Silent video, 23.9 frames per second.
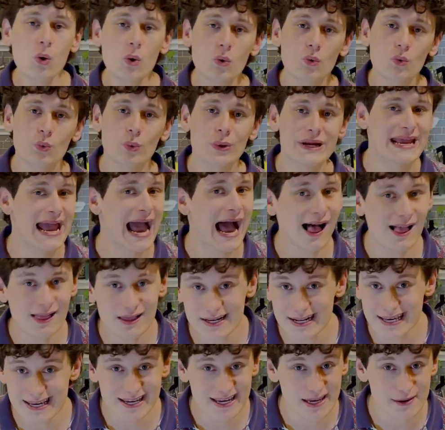
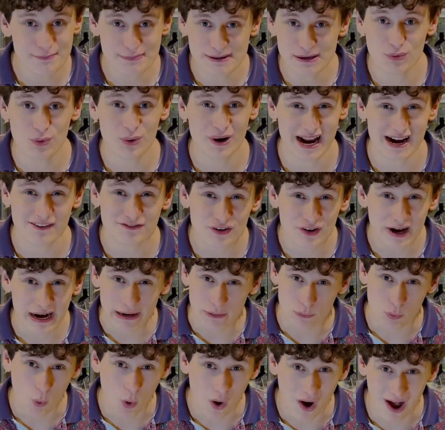reality can be whatever I want.